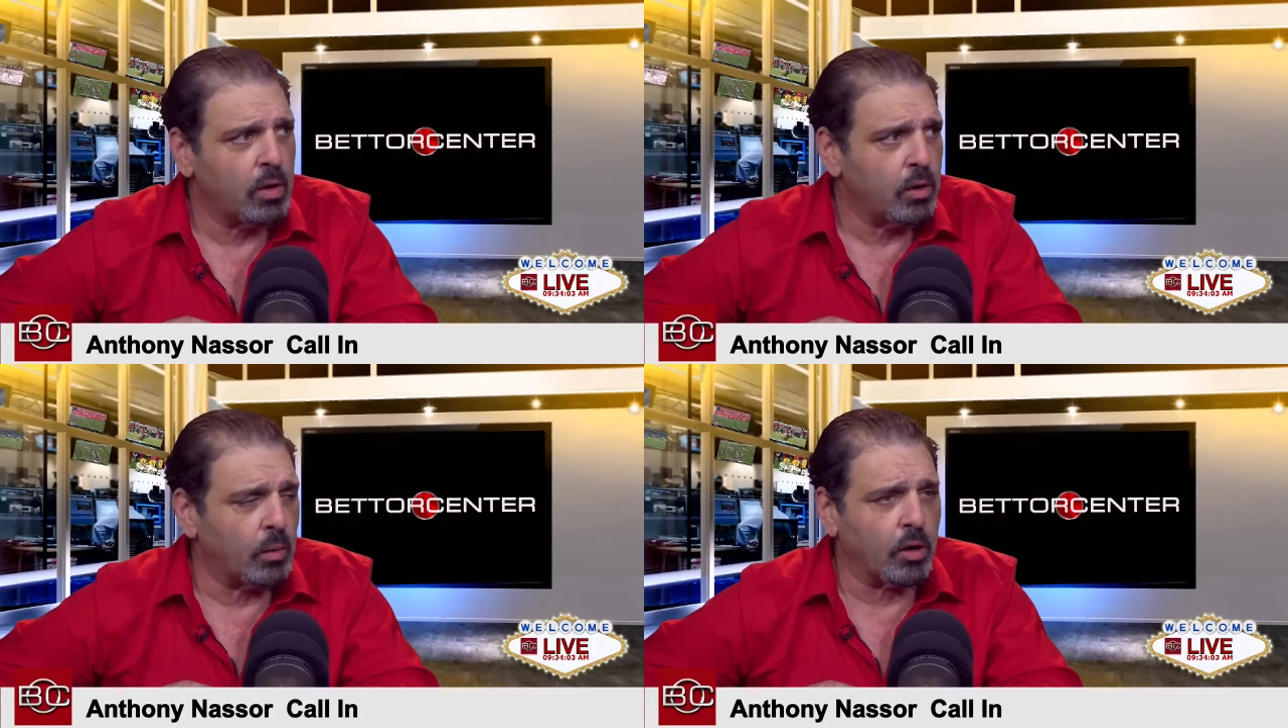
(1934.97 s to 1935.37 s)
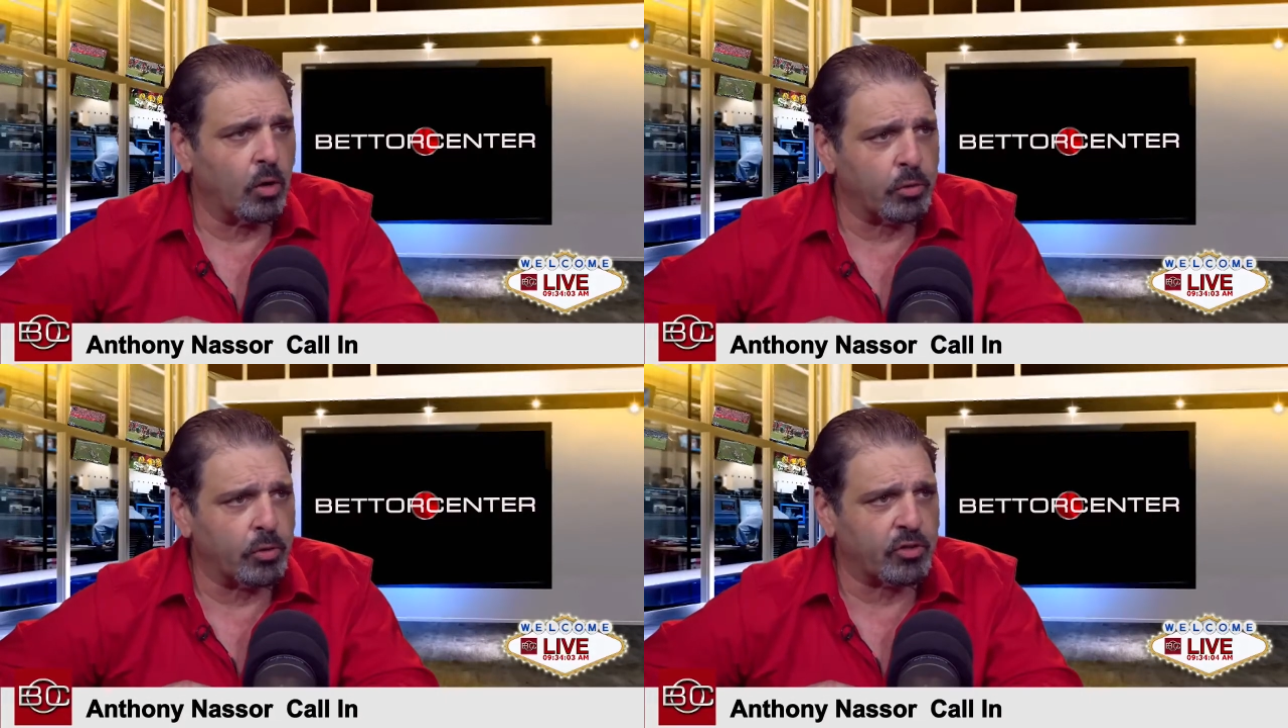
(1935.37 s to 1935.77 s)
You want to
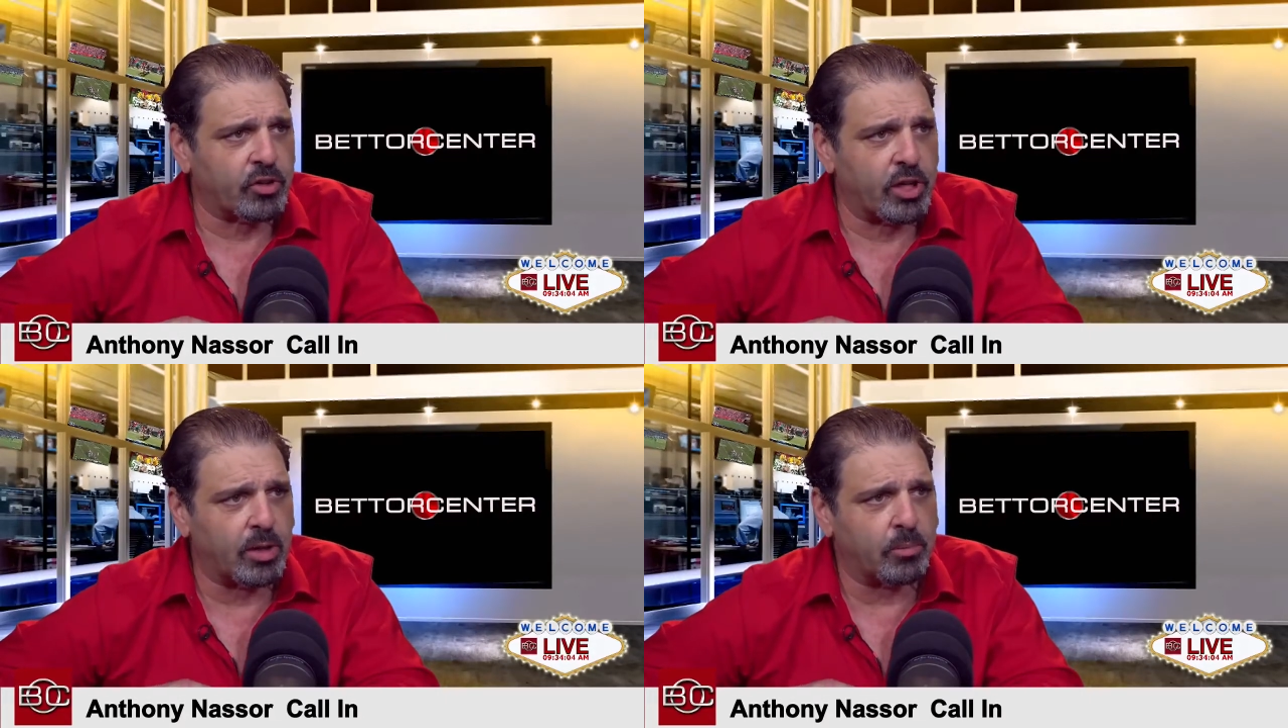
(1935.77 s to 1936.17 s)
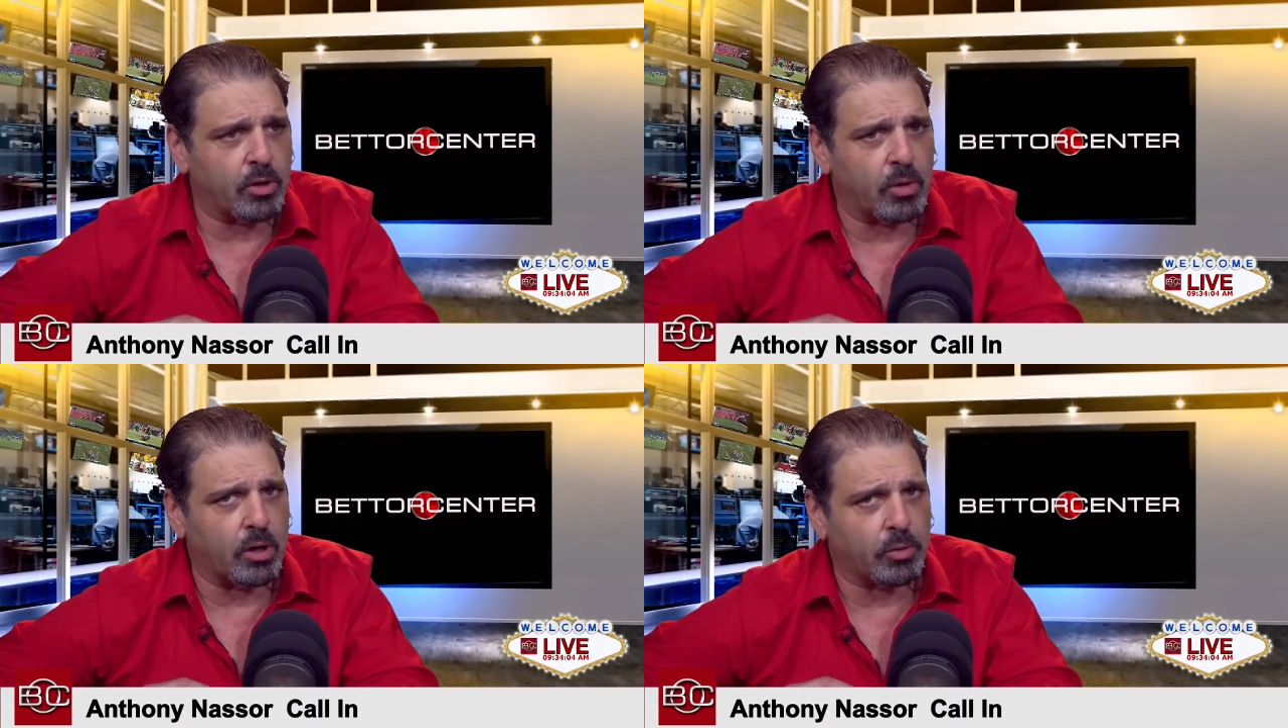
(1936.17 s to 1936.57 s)
go through the steam, or
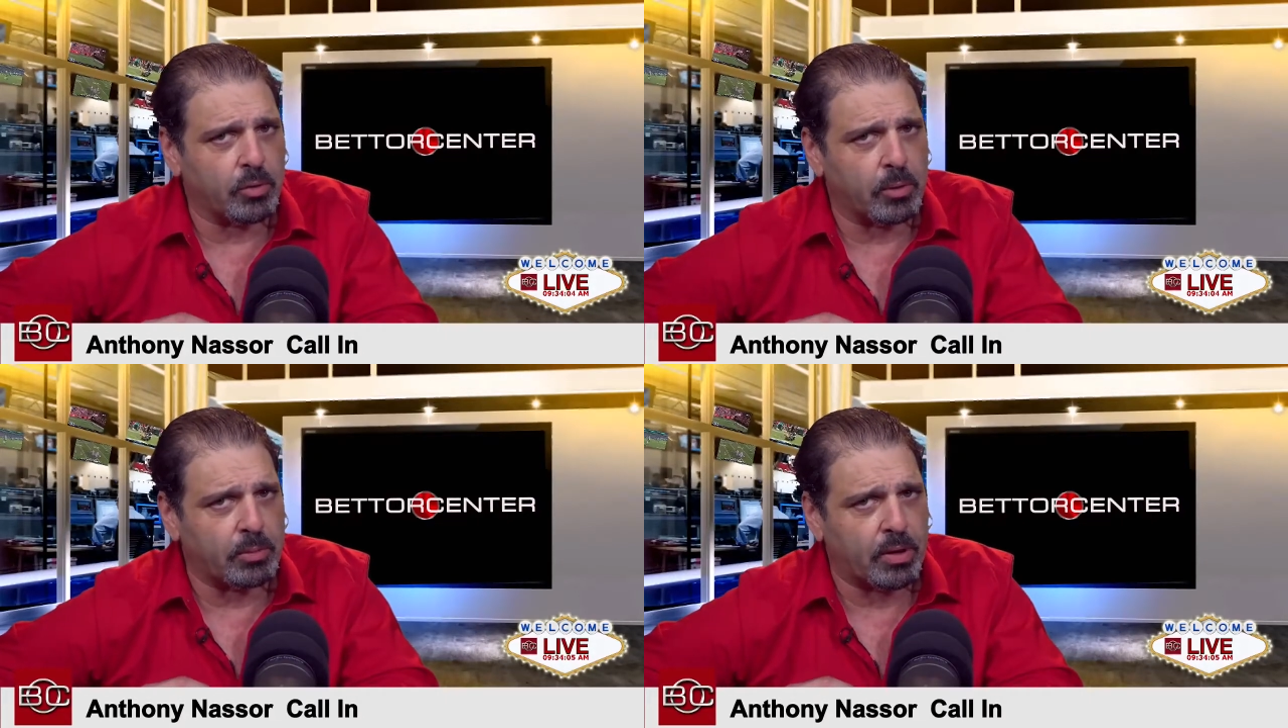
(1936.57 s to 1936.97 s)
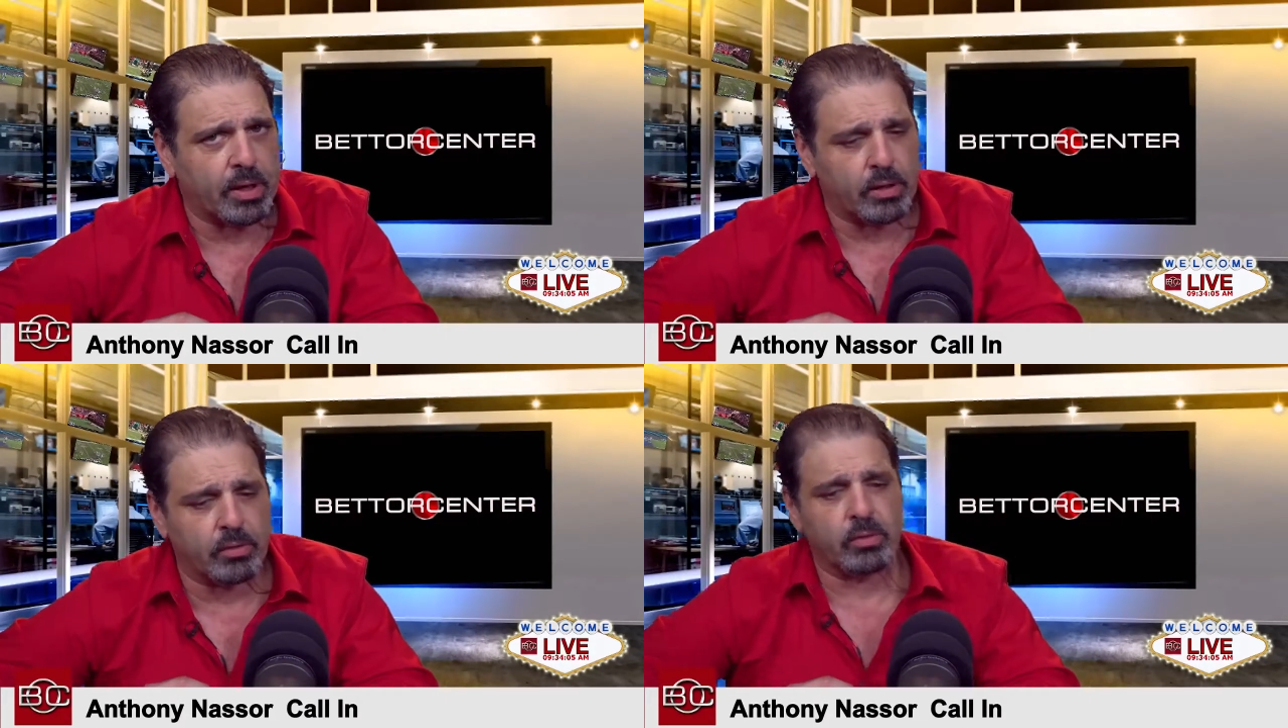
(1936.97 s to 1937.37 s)
you want to go through your
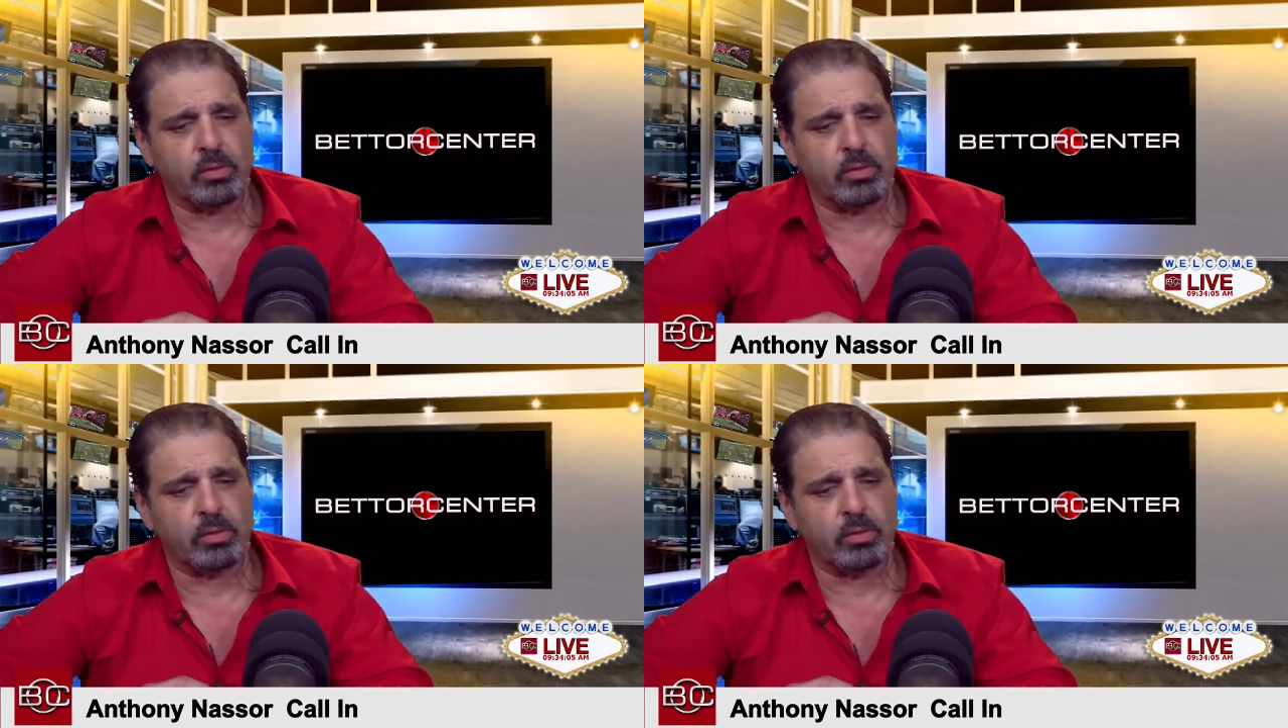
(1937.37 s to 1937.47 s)
plays?